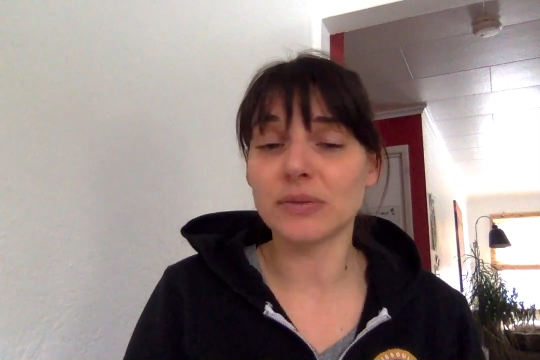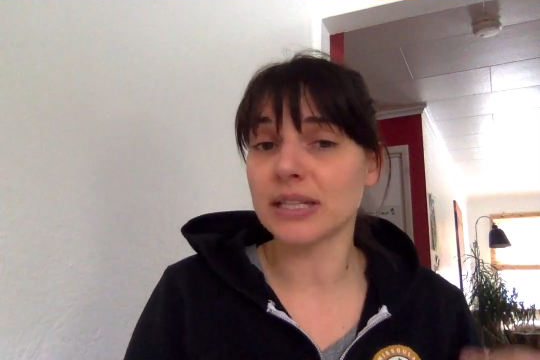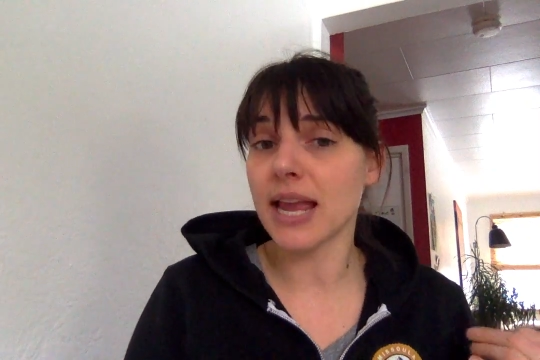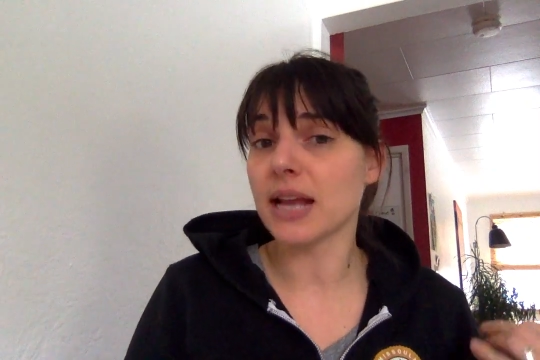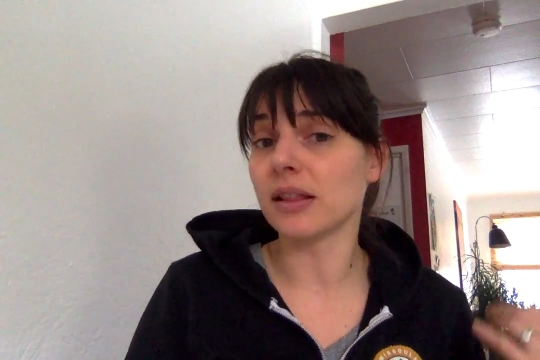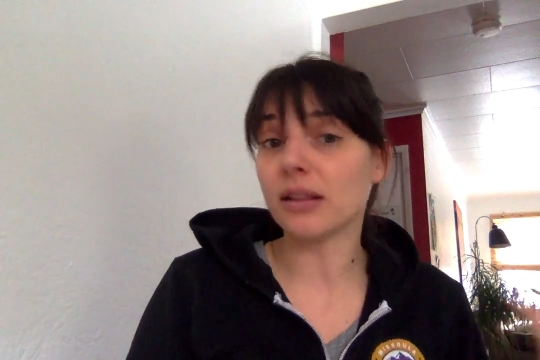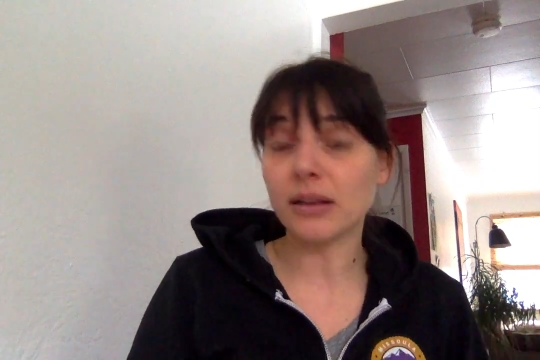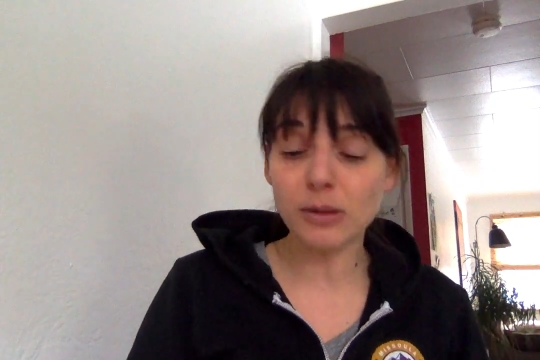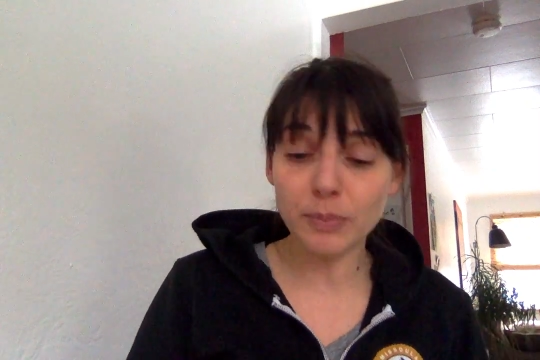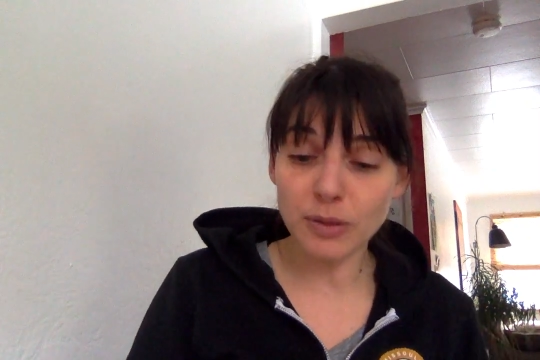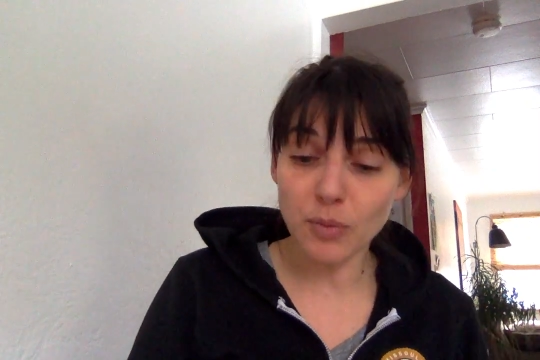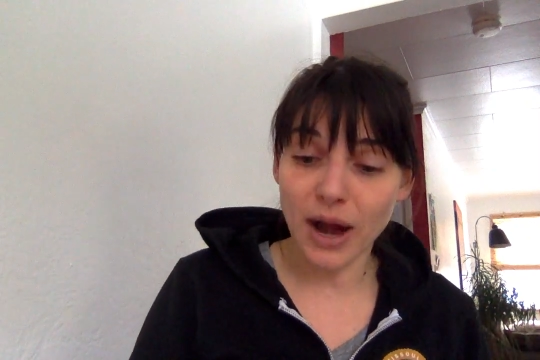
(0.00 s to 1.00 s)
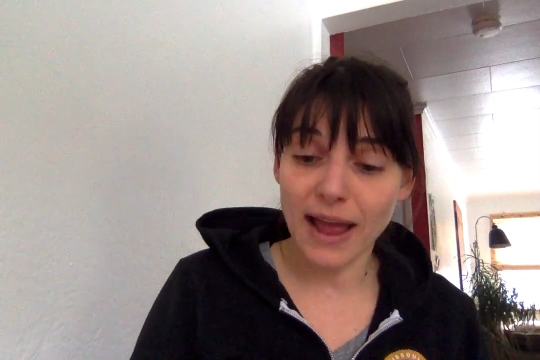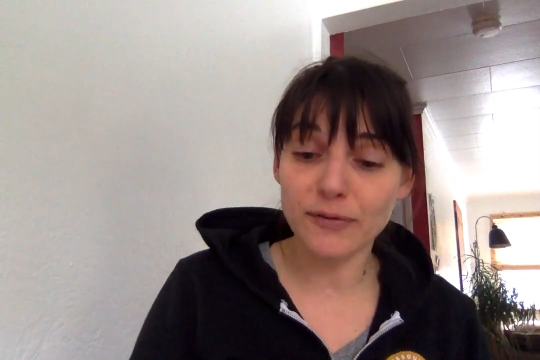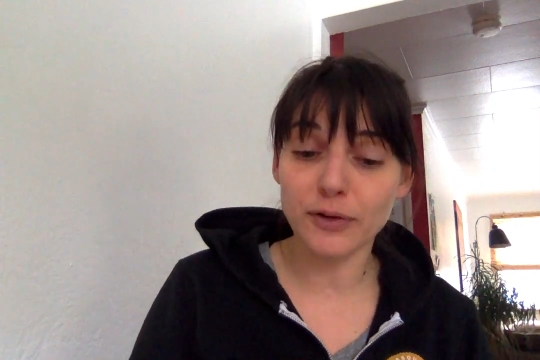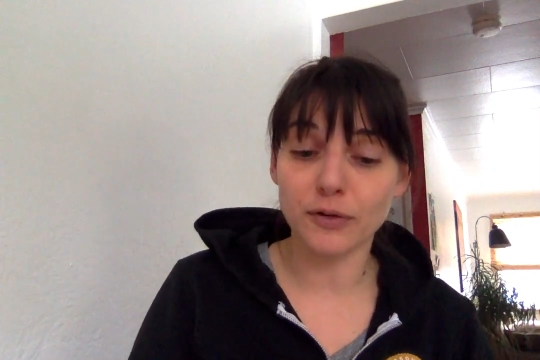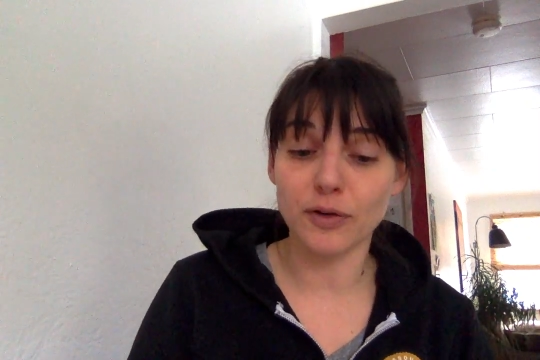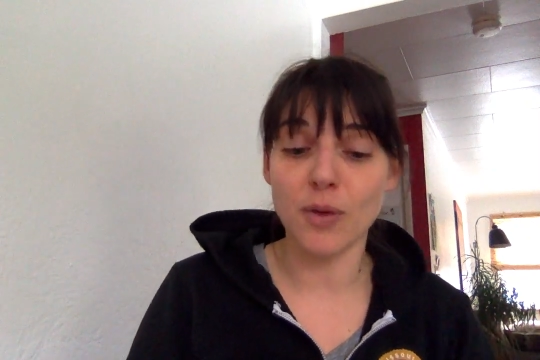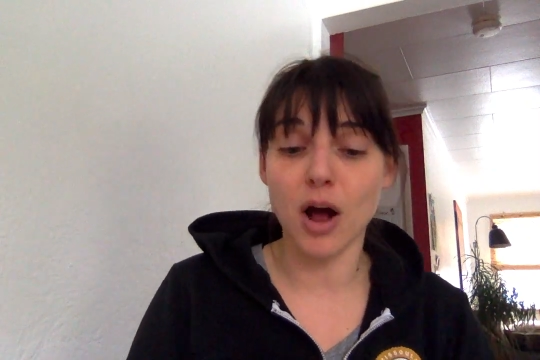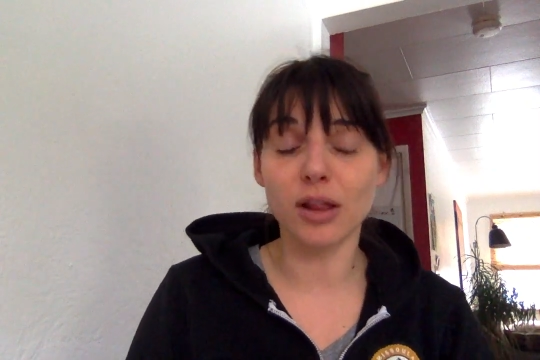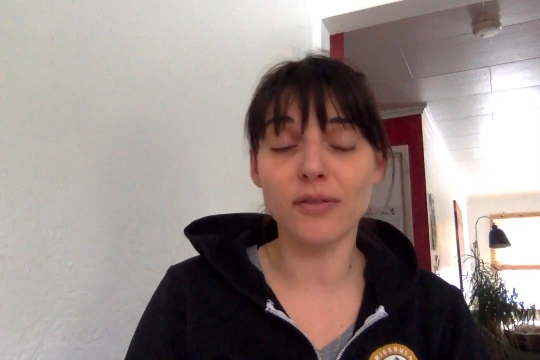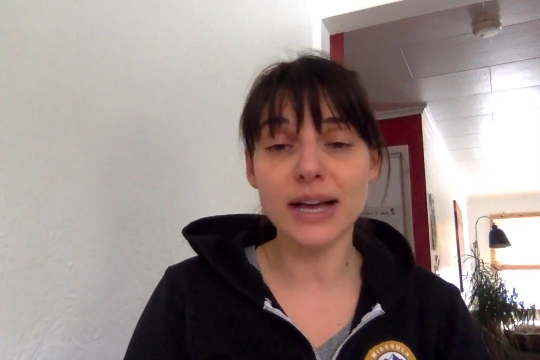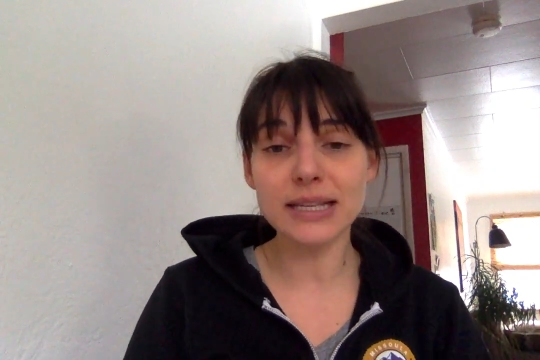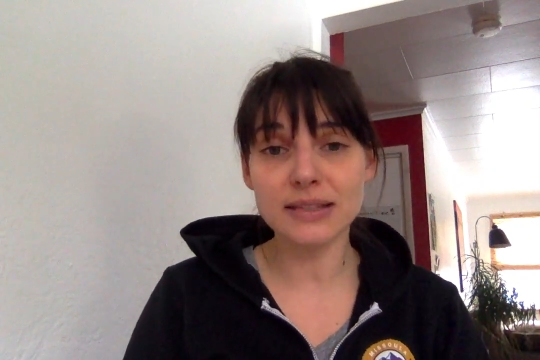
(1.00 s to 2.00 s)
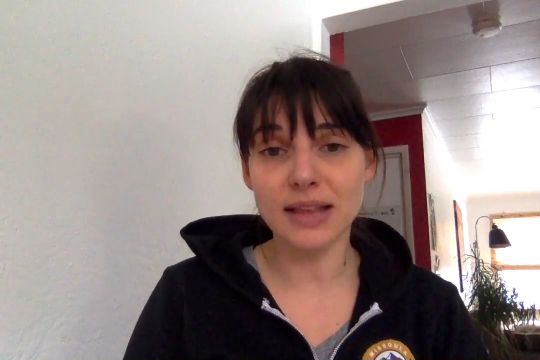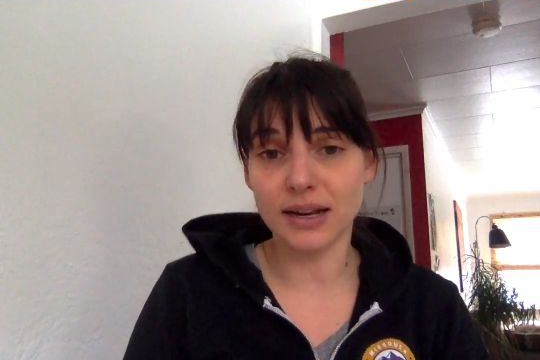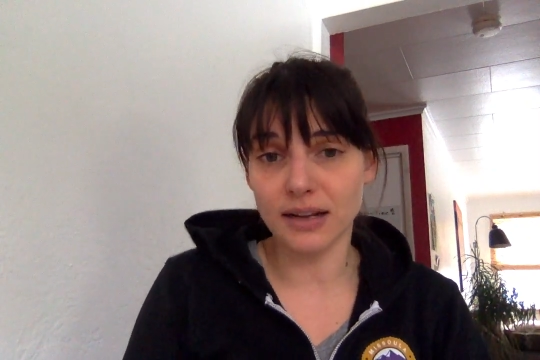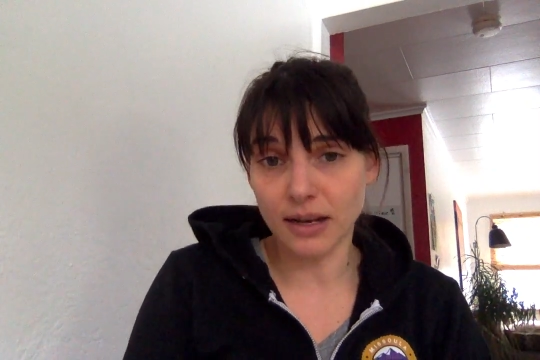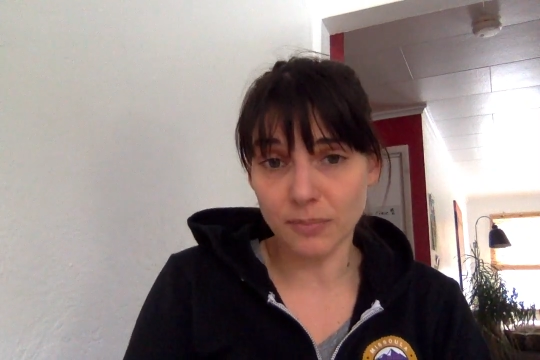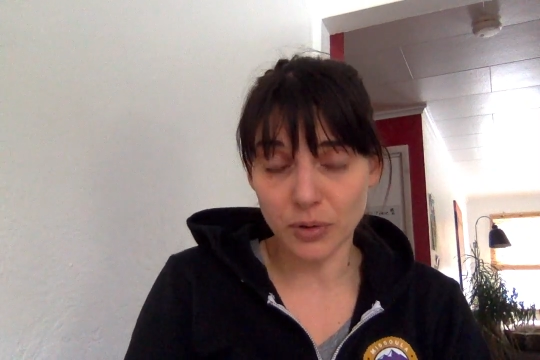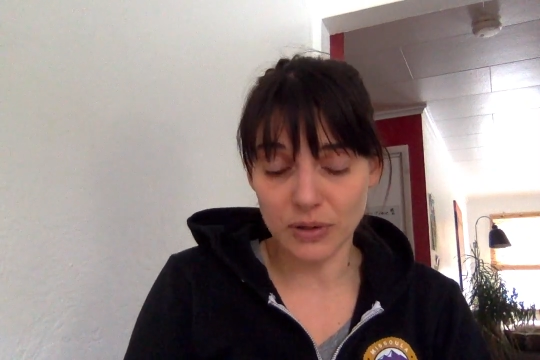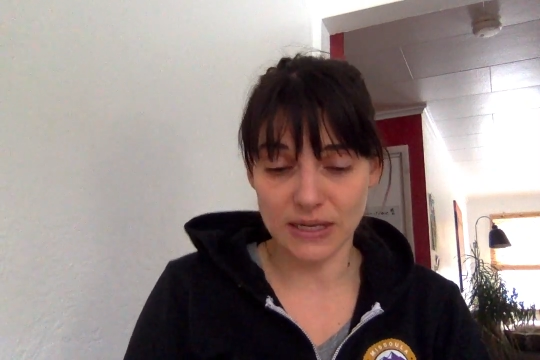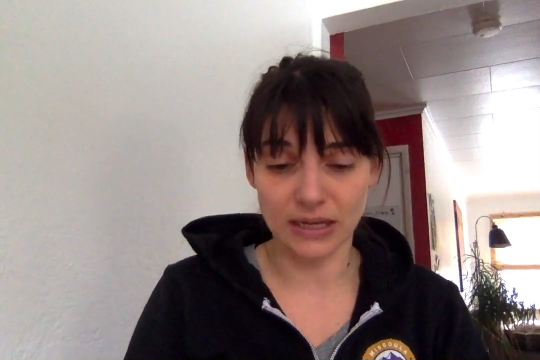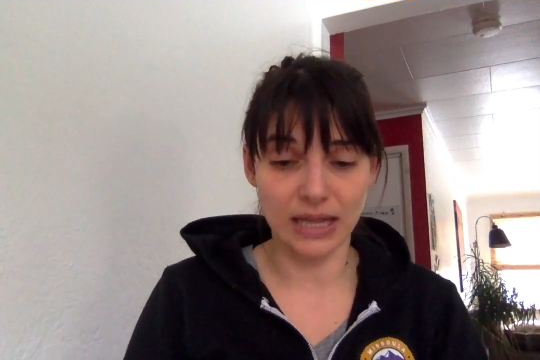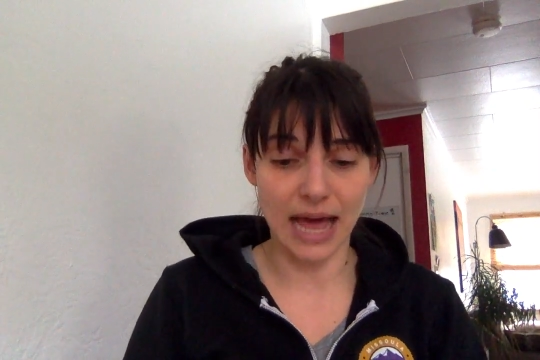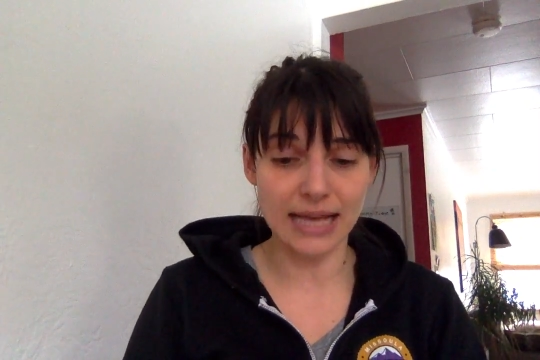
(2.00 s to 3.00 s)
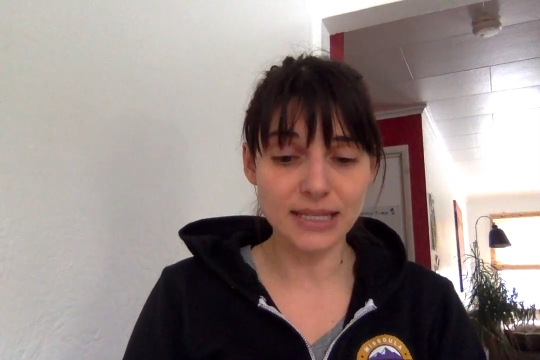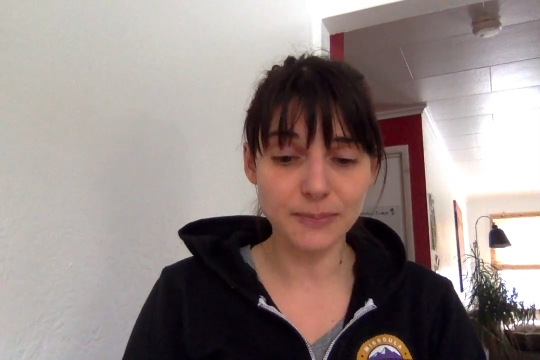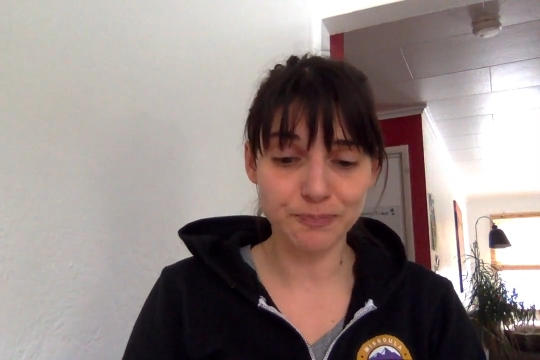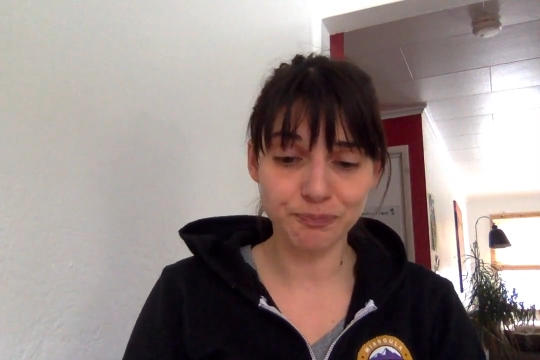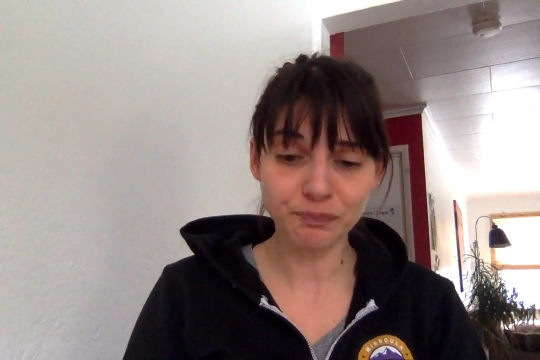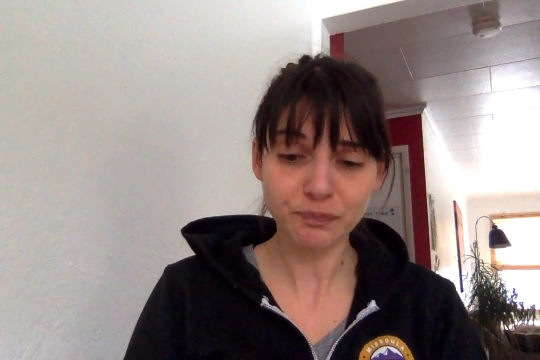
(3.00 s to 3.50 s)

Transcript: It will take a little bit more effort from all of us than an in-person class.